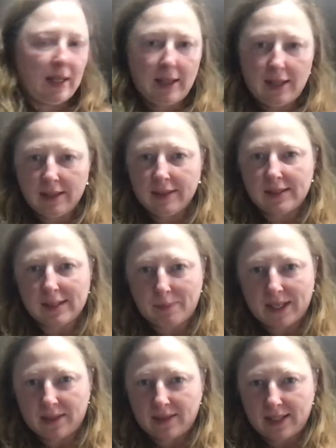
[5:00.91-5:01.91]
In this
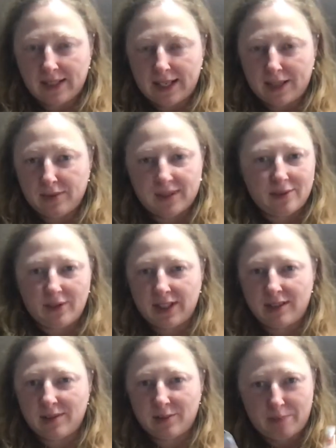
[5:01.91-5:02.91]
painting, I used only
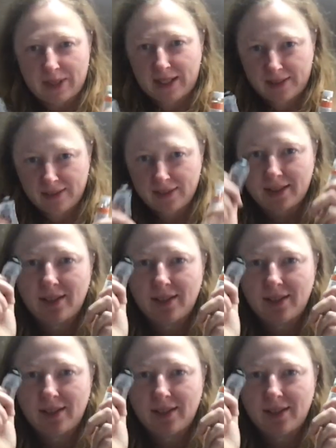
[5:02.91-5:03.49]
two paint.